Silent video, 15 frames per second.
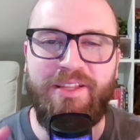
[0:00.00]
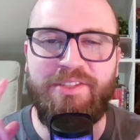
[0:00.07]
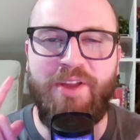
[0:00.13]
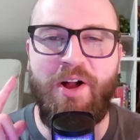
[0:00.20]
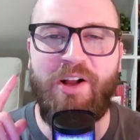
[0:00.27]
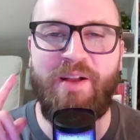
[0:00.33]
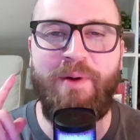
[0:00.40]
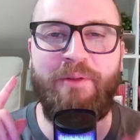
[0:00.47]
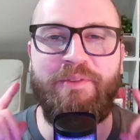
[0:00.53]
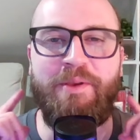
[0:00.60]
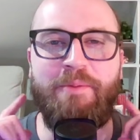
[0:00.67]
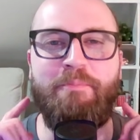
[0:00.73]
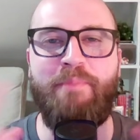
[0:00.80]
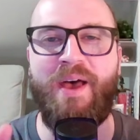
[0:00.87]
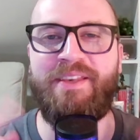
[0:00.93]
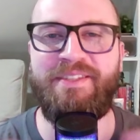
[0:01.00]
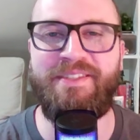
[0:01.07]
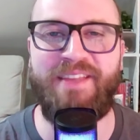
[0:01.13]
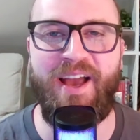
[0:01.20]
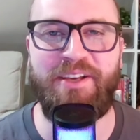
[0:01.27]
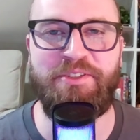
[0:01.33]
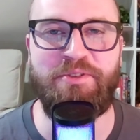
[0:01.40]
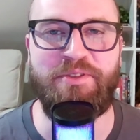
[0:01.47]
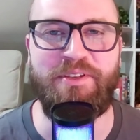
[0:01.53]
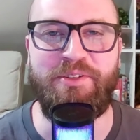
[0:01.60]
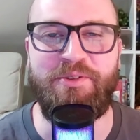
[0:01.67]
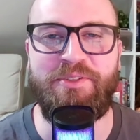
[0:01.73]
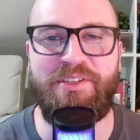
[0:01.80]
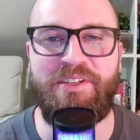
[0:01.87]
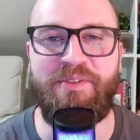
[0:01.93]
talk about the best decks for the new
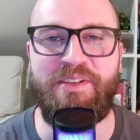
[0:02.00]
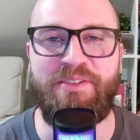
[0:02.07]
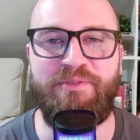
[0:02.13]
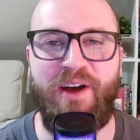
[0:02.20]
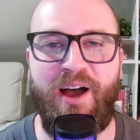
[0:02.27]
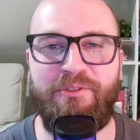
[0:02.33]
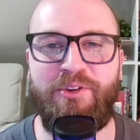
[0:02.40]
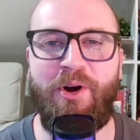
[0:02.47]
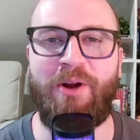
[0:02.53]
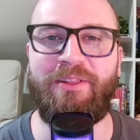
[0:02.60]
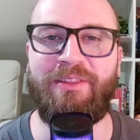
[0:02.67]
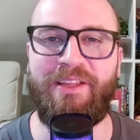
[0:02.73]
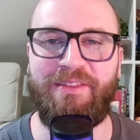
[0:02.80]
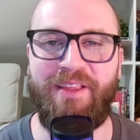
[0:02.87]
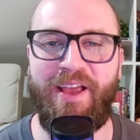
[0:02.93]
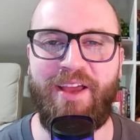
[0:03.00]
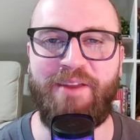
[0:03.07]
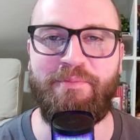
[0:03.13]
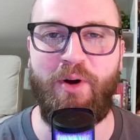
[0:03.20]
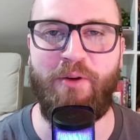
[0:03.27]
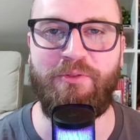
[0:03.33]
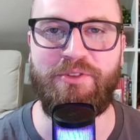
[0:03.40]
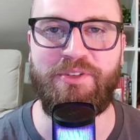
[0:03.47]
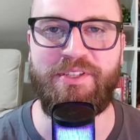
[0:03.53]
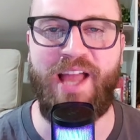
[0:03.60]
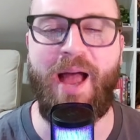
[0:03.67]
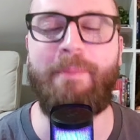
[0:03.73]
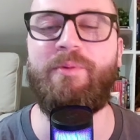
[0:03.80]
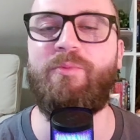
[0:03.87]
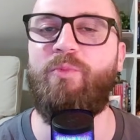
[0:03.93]
Series 5 card Lin Lie and Marvel
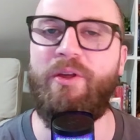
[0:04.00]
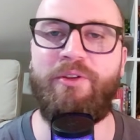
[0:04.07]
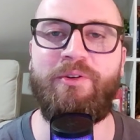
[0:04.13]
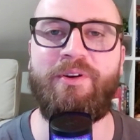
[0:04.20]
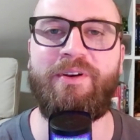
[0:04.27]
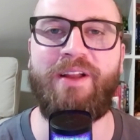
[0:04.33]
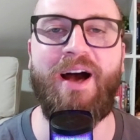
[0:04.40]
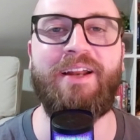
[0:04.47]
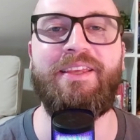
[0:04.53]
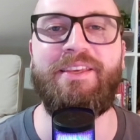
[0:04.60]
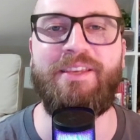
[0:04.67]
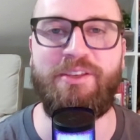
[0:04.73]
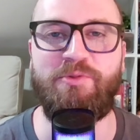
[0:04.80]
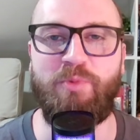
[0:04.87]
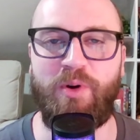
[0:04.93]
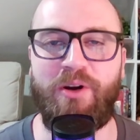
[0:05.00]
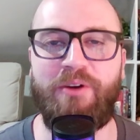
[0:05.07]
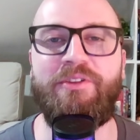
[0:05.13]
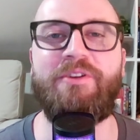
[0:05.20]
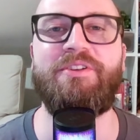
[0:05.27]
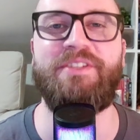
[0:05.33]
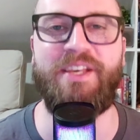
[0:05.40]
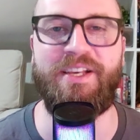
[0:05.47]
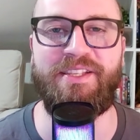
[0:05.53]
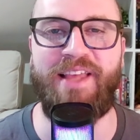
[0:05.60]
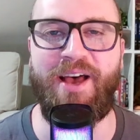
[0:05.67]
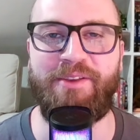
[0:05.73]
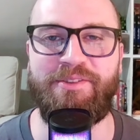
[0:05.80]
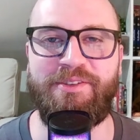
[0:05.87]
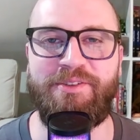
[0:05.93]
Snap and whether or not he's worth your
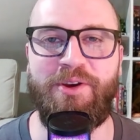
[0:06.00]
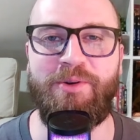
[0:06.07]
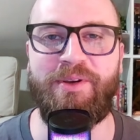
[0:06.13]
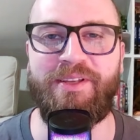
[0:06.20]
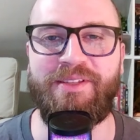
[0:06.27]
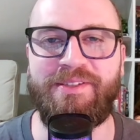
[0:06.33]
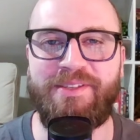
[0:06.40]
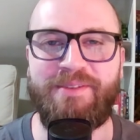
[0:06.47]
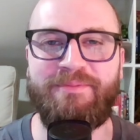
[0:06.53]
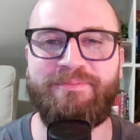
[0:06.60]
6,000 tokens.